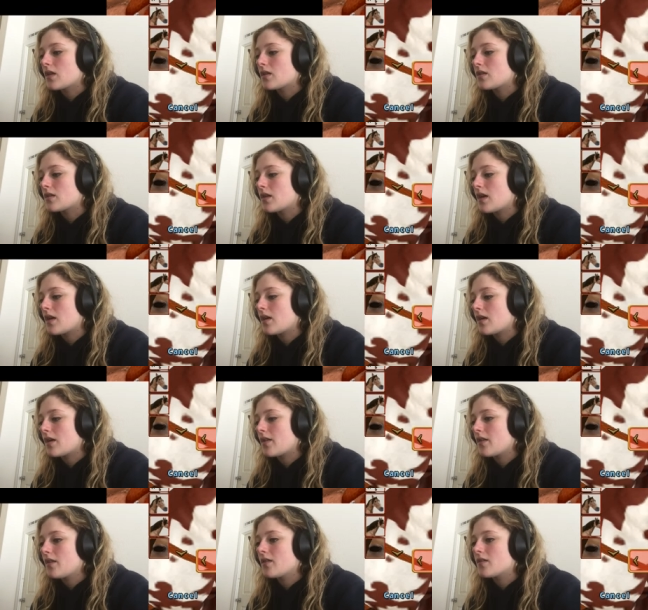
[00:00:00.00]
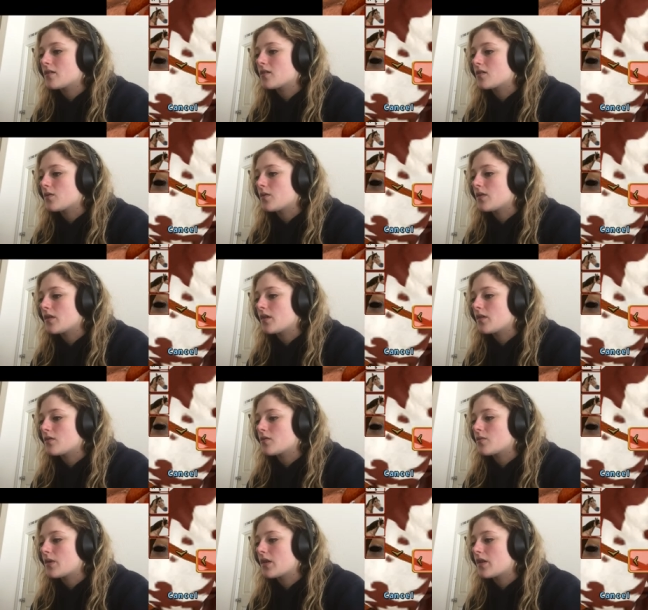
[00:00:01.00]
Is that, I think this is the one that
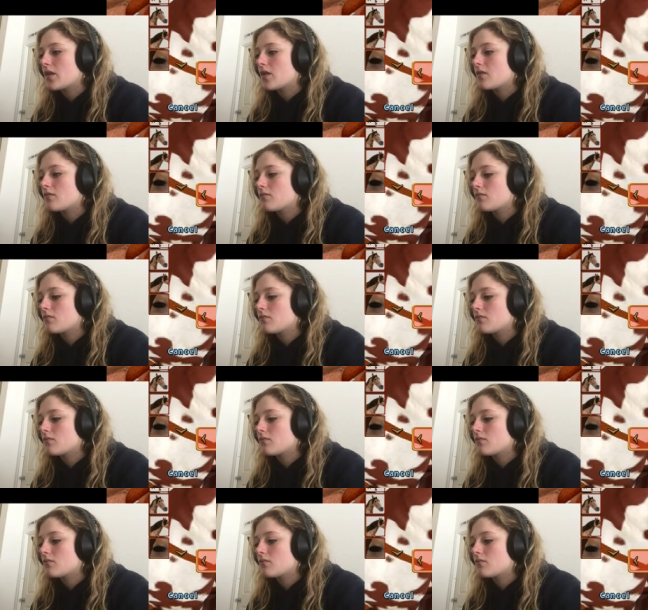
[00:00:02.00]
goes with it.